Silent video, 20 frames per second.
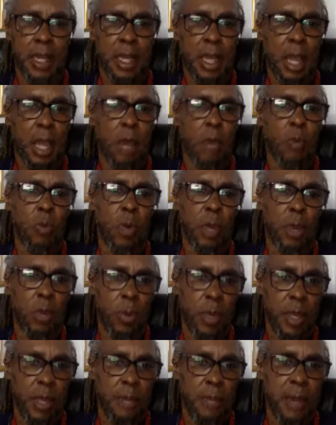account where
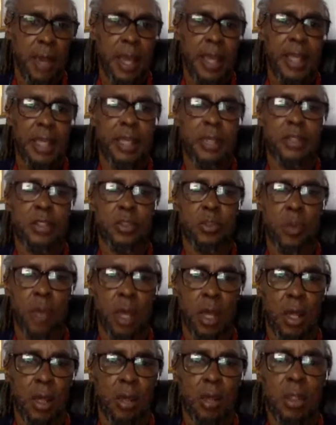we bank as
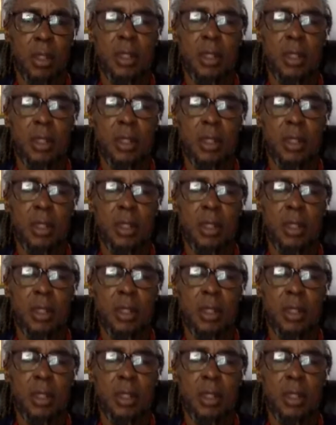well.